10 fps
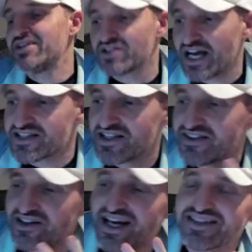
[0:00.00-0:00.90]
deal, guys.
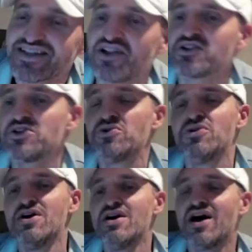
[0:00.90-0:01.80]
They're not telling
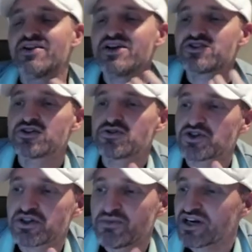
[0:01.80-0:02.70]
you uh, the
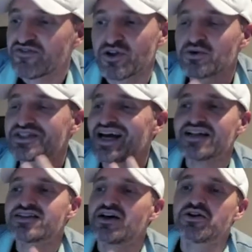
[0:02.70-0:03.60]
institutional money flow is
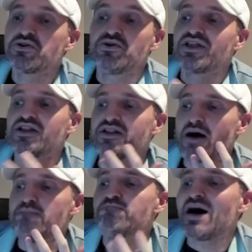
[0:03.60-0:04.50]
not telling you that
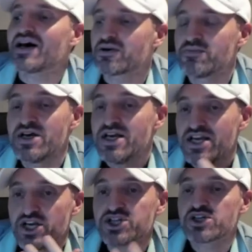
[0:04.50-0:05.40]
a bottom
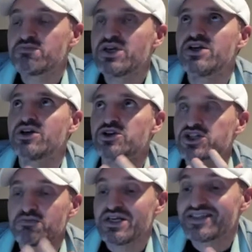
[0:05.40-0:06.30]
is should be you know
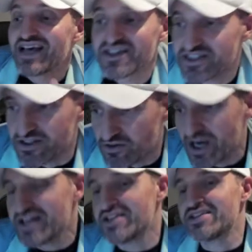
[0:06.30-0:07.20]
should be tested,
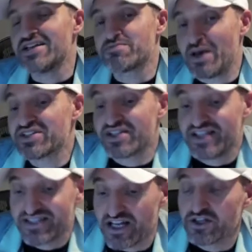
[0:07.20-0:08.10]
right? It's it's basically
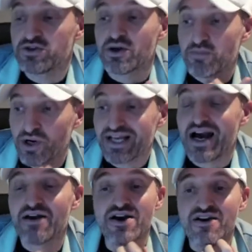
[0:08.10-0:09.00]
they're telling you they're putting
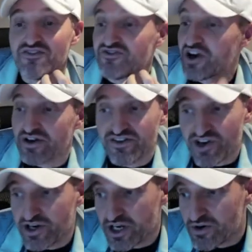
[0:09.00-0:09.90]
out very
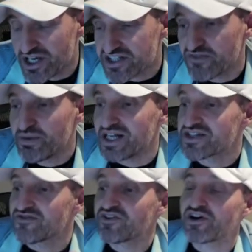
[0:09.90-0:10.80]
very aggressive
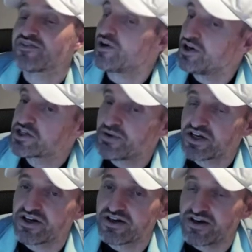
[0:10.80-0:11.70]
bets and very very
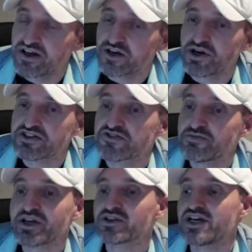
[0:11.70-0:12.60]
expe- uh, uh aggressive
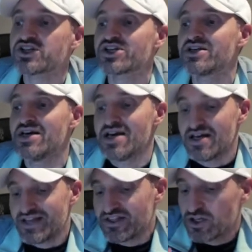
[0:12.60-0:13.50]
speculation
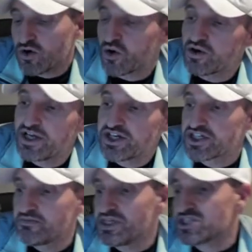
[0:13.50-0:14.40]
that the correlation